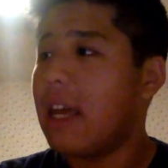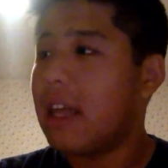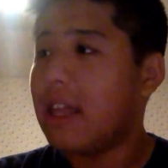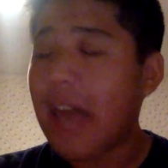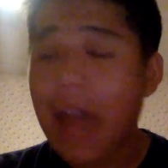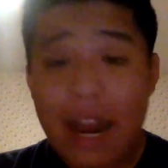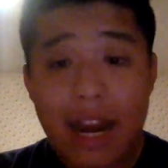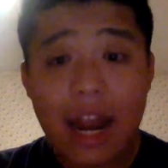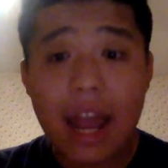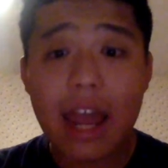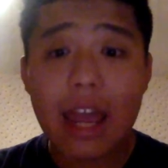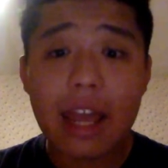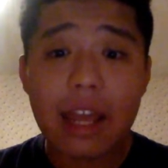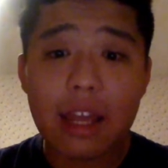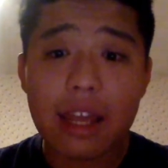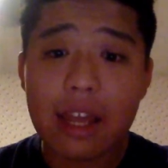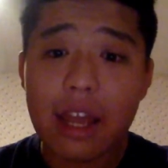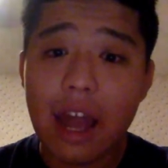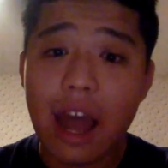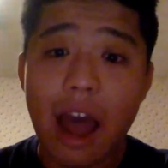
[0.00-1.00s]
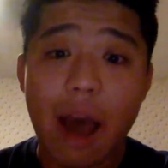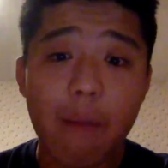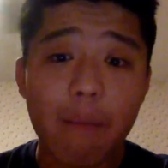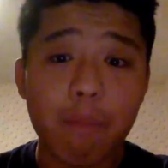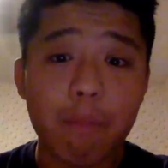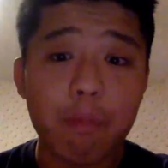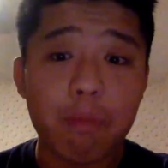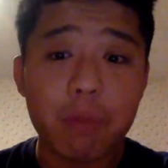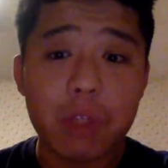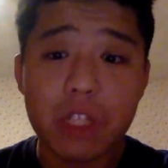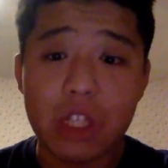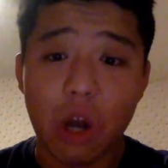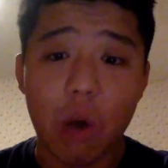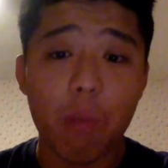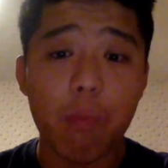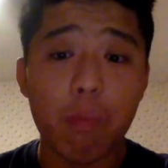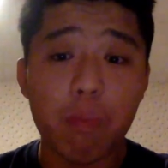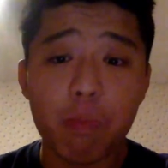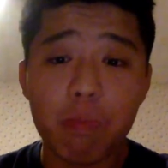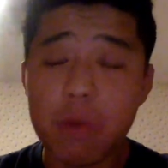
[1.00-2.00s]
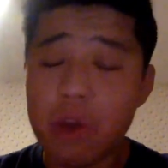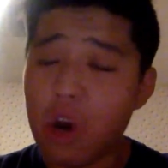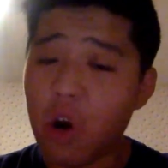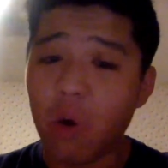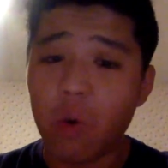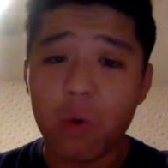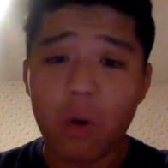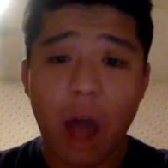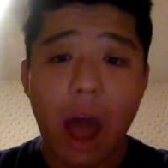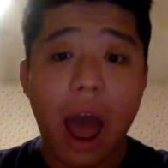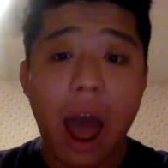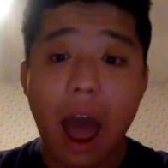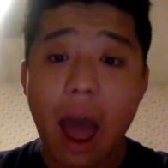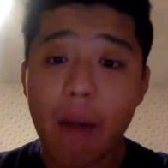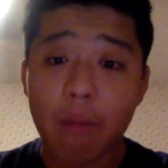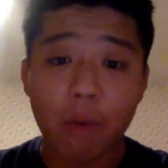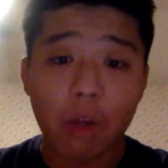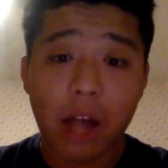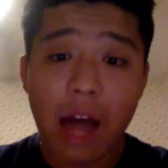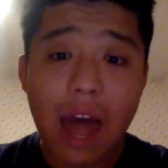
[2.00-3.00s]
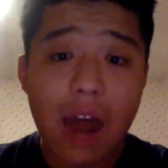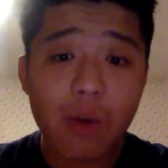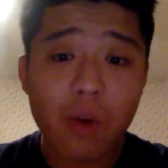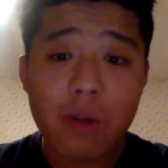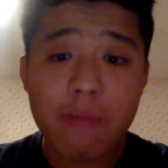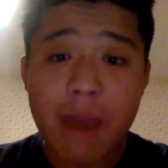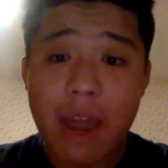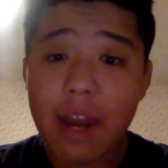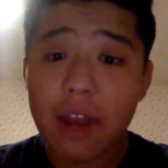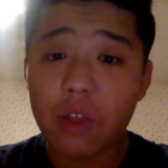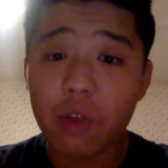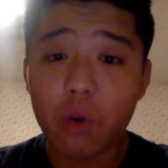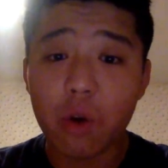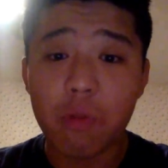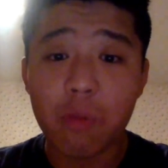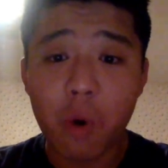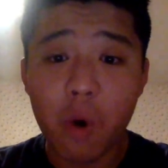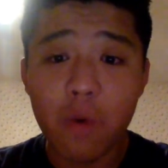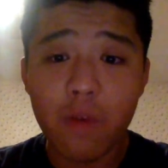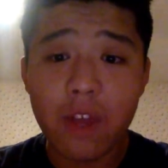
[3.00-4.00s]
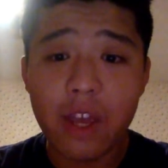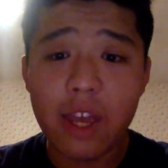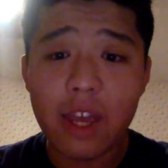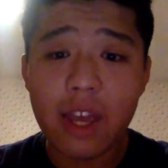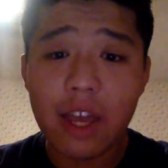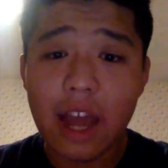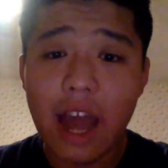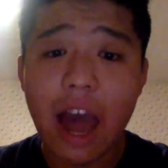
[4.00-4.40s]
That night, I'm still, you know, I'm glad we made it through a movie.